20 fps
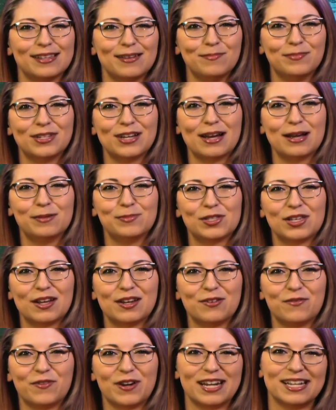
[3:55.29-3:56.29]
sometimes
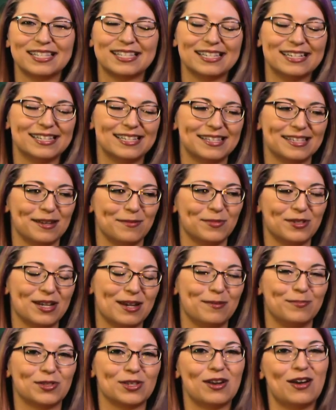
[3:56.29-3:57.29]
on devices,
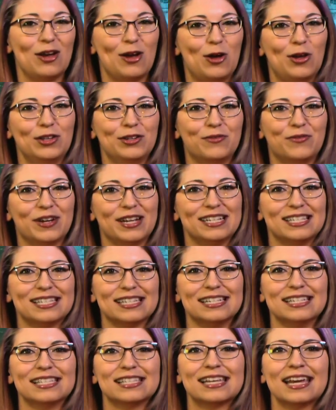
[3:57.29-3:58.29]
sometimes not all
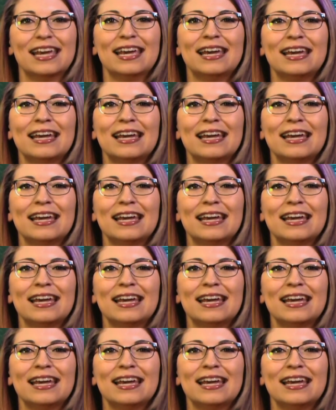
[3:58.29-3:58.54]
devices,